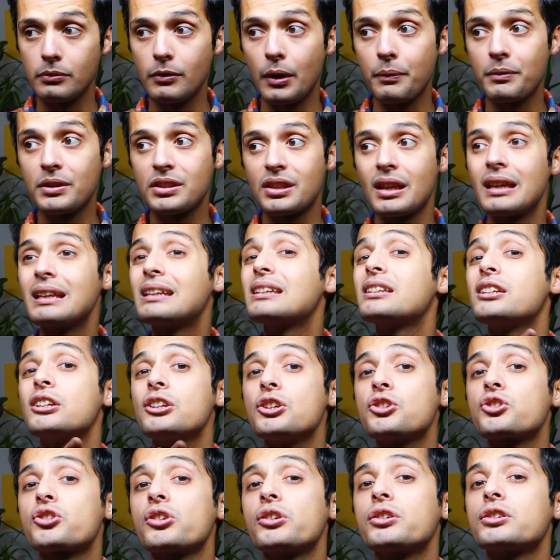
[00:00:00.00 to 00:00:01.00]
When we say
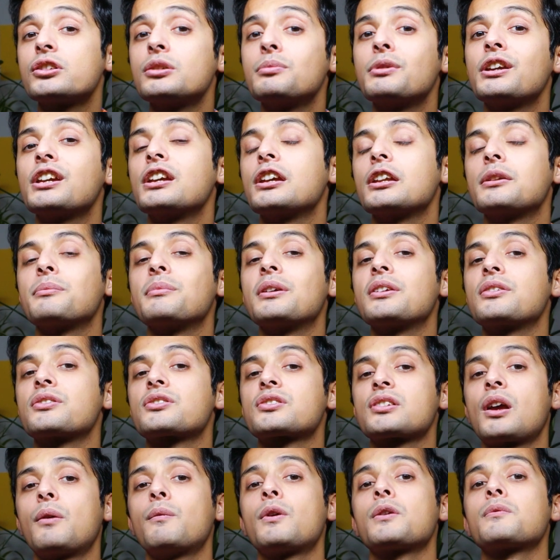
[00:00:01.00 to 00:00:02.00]
teacher to be, it
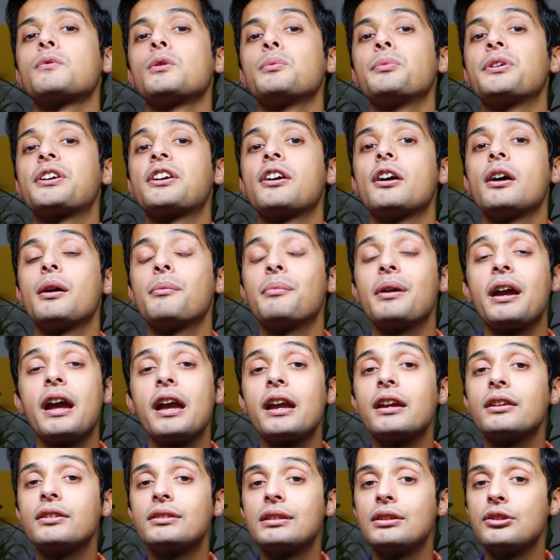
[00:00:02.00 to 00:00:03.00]
means someone will become
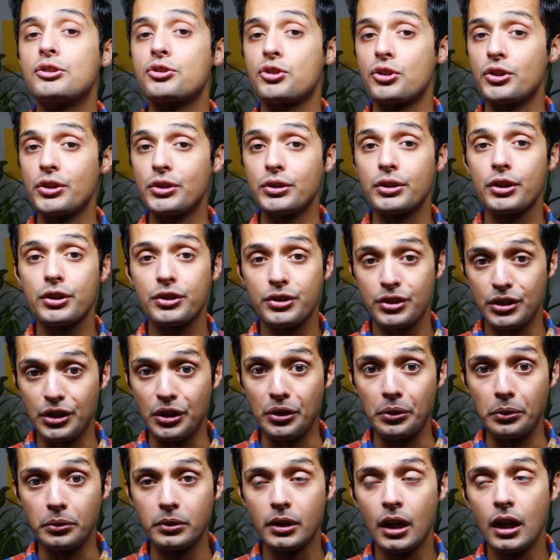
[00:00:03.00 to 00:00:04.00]
a teacher
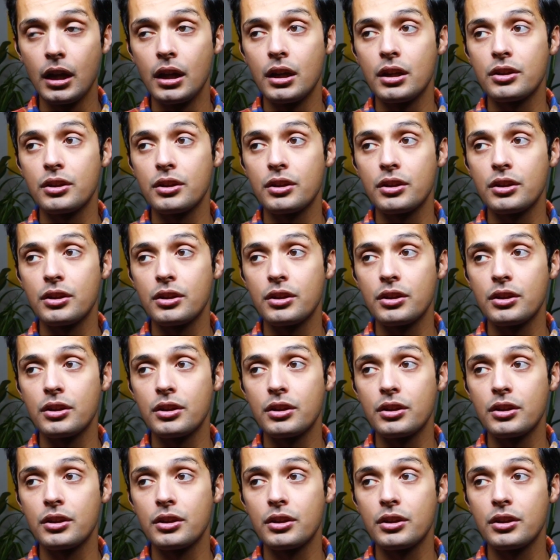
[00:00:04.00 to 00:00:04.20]
soon.